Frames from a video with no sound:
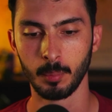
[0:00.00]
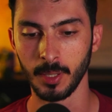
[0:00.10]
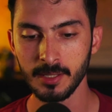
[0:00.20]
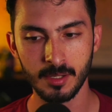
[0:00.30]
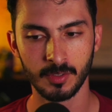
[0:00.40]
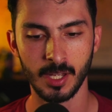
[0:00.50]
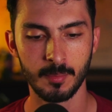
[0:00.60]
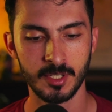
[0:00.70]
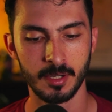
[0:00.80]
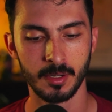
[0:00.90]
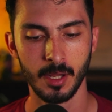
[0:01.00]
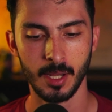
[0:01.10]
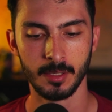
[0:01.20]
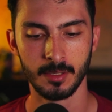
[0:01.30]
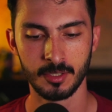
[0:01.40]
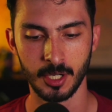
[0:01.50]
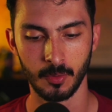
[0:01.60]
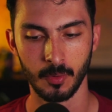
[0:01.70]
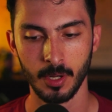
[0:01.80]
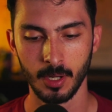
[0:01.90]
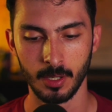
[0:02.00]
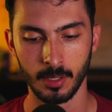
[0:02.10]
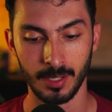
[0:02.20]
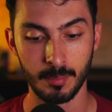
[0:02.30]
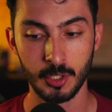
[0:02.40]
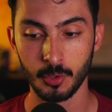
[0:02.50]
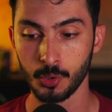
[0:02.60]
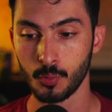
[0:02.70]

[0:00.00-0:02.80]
Plenty of times here in this channel. Let me show you